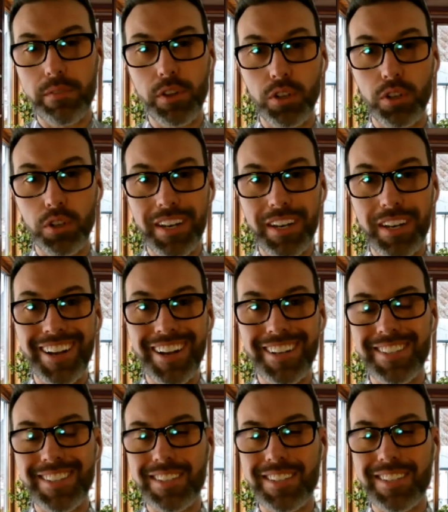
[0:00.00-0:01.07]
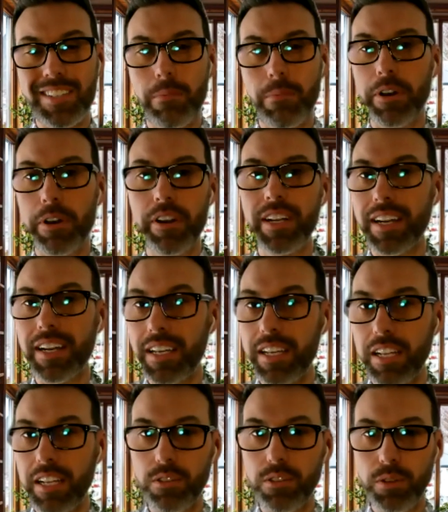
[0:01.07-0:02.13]
If you go to
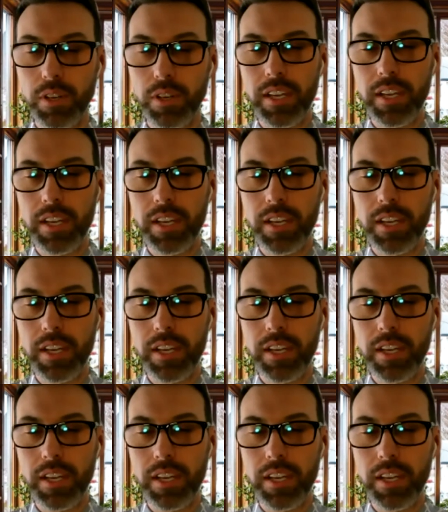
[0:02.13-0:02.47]
knoxseminary.edu,